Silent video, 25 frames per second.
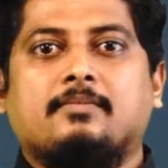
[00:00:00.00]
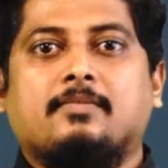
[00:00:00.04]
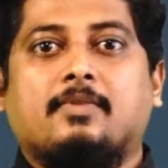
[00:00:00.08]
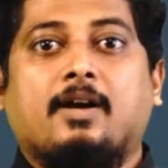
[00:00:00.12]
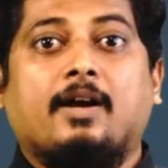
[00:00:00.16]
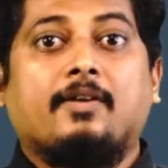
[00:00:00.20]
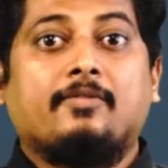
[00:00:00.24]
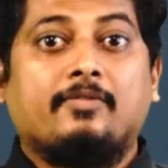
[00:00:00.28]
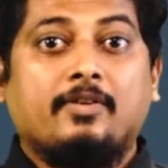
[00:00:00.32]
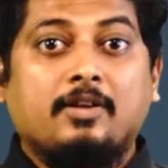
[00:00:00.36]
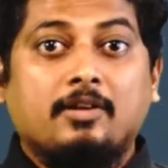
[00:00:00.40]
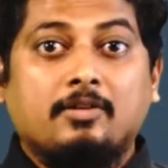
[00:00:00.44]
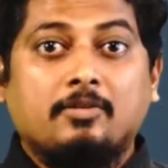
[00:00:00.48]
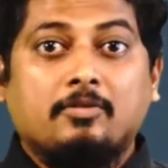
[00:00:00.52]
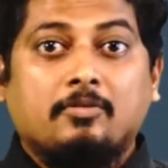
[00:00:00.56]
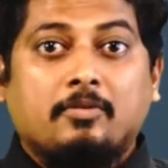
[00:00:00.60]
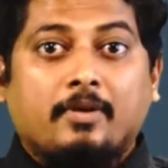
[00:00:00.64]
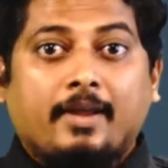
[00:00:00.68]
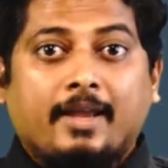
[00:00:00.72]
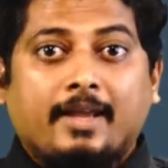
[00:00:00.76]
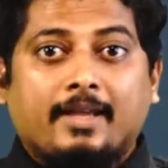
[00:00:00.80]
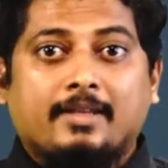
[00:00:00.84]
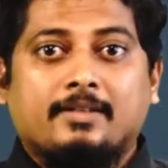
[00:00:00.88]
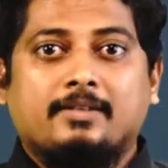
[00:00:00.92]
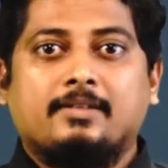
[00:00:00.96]
I feel
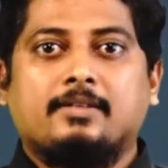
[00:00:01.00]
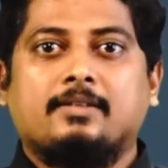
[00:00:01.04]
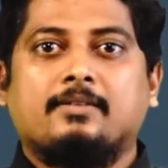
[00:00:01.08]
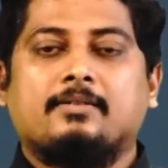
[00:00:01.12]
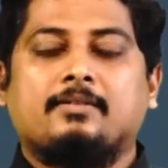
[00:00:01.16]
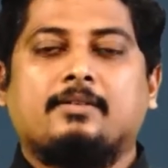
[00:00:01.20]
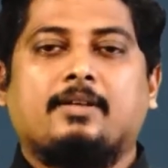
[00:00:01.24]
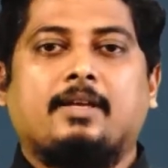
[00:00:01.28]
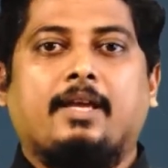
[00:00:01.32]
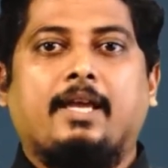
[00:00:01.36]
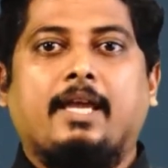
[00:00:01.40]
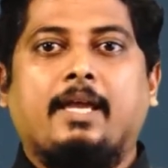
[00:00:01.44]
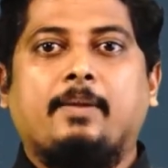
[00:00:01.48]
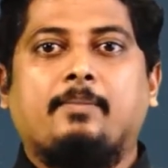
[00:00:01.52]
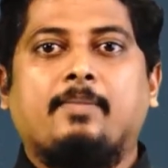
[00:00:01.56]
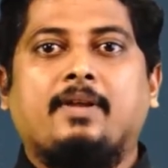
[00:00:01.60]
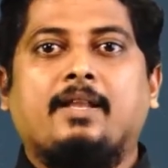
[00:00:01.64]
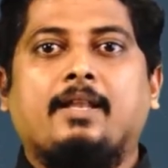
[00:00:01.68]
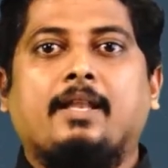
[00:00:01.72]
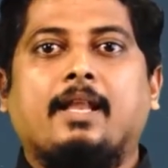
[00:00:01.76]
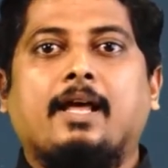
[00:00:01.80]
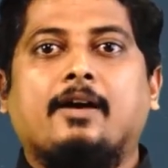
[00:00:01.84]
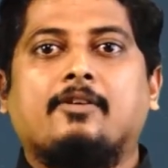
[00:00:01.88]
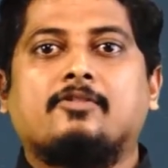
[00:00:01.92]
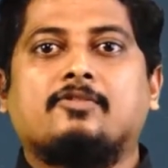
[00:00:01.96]
great. Amy
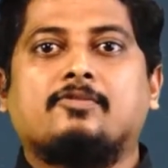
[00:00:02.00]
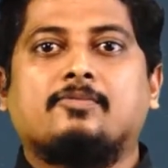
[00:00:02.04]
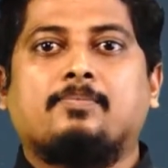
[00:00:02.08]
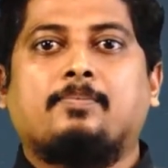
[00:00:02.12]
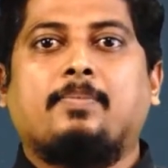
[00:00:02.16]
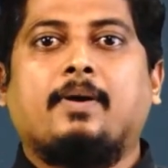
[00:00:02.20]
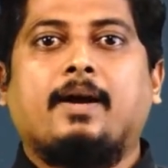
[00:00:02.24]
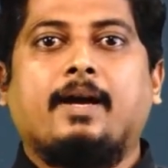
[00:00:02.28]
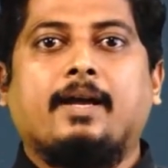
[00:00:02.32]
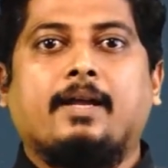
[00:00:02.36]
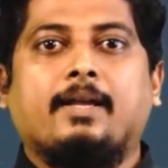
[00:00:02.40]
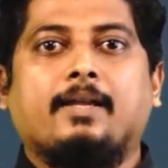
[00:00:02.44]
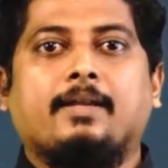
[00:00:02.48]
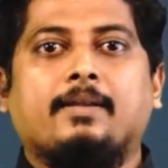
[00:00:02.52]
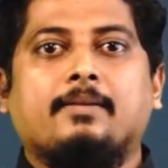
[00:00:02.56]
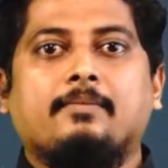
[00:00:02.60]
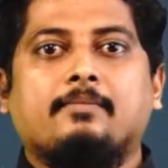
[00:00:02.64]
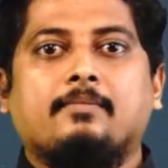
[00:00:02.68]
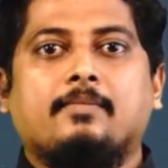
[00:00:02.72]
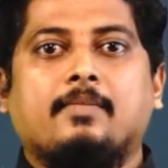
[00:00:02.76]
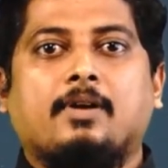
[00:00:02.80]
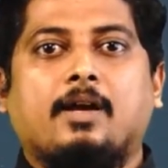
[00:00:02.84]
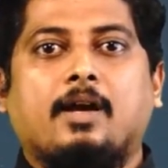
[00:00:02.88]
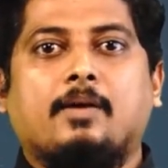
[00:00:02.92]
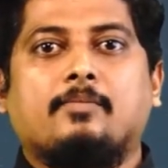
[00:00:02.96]
loves pie.
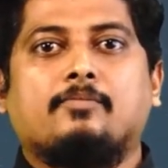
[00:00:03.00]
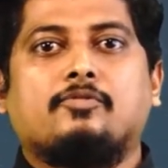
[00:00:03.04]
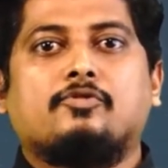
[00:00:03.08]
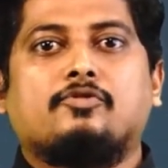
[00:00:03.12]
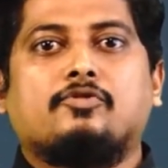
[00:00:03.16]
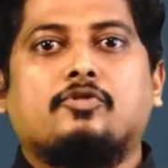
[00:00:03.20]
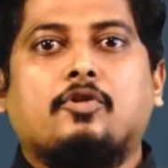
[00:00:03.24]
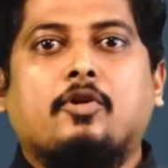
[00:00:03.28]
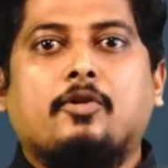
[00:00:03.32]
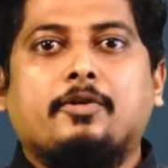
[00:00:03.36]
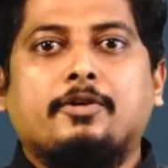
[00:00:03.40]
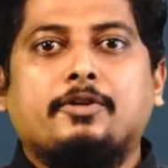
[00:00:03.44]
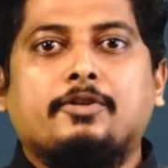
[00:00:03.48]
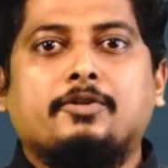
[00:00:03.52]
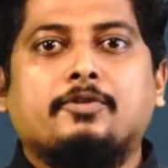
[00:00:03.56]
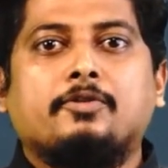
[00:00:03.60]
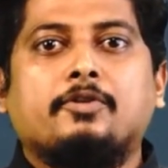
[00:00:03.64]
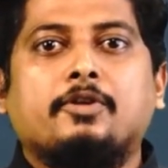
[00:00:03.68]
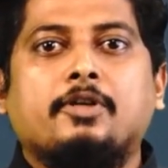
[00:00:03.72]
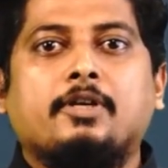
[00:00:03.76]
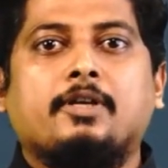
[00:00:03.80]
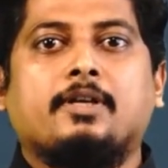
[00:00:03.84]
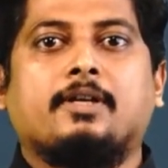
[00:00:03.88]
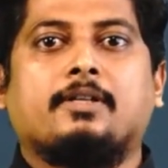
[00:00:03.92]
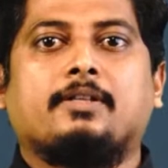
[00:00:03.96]
I'm sorry to
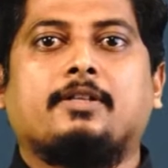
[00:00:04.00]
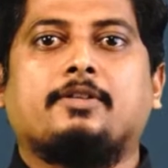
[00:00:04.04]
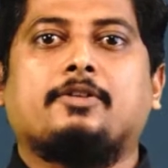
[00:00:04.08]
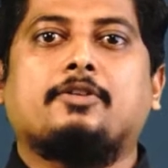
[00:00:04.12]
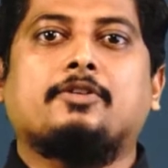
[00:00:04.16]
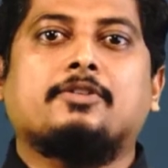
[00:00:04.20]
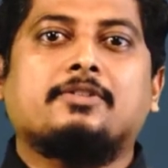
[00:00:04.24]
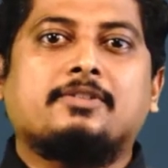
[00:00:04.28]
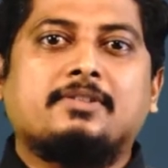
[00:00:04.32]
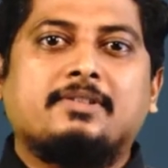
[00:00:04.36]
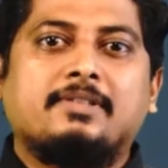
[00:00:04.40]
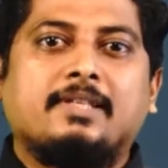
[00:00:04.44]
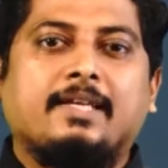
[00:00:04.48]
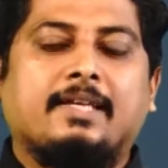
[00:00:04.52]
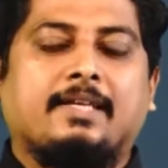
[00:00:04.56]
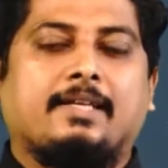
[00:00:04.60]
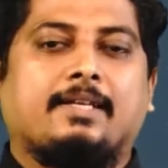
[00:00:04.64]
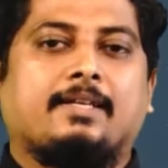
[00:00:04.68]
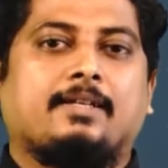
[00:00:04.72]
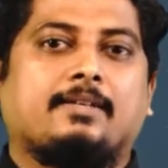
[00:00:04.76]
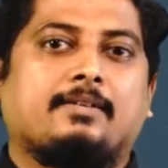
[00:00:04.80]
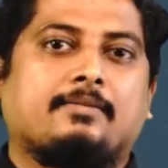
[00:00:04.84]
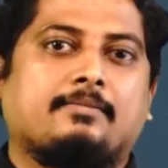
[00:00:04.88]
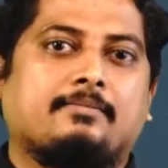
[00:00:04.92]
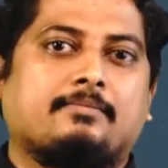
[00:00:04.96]
hear that you're sick.